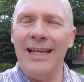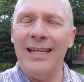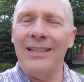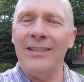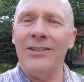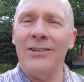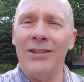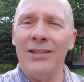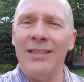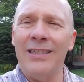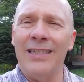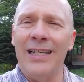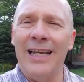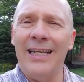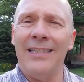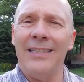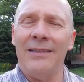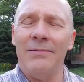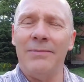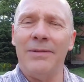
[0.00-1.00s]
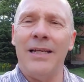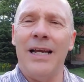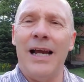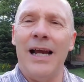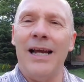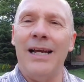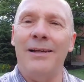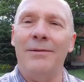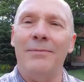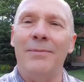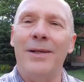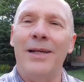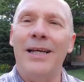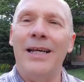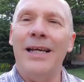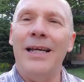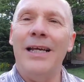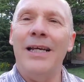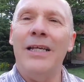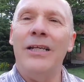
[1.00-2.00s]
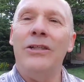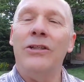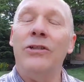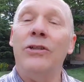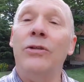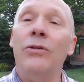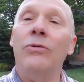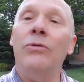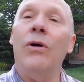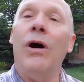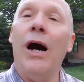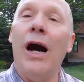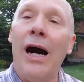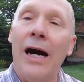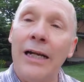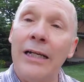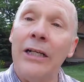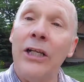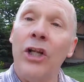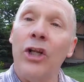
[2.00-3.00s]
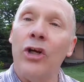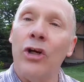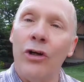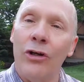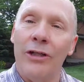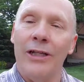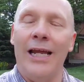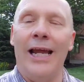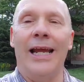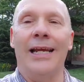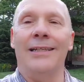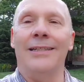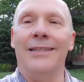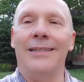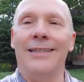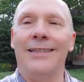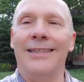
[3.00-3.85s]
and it's going to take some time to unlearn that.